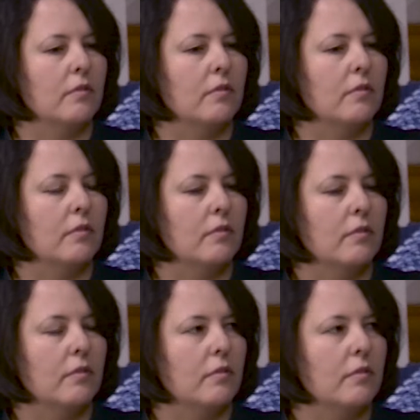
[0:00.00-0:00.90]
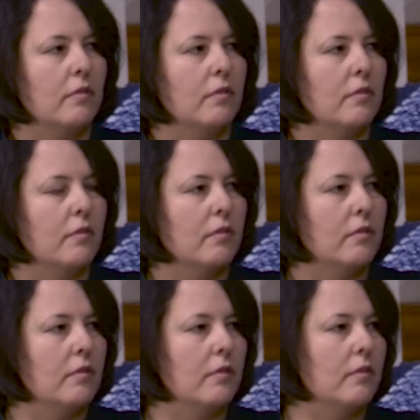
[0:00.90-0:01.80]

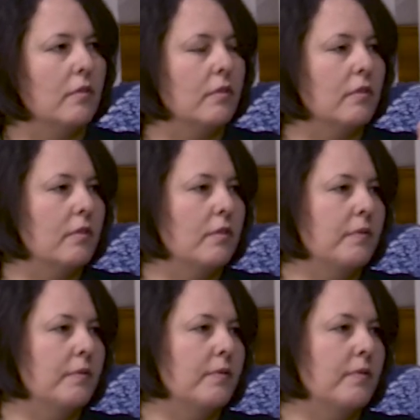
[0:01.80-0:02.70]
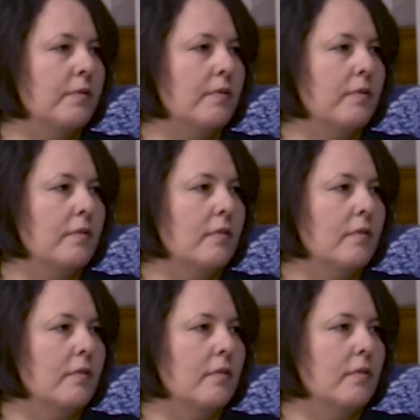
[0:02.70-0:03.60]

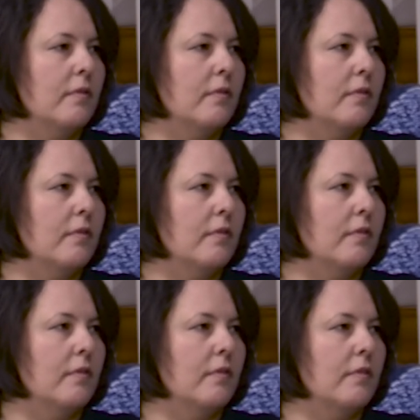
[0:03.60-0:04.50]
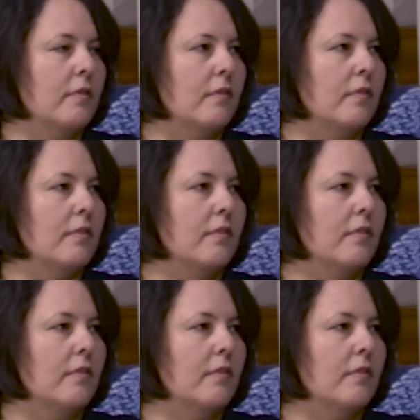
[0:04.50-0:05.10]
The person shown says nothing.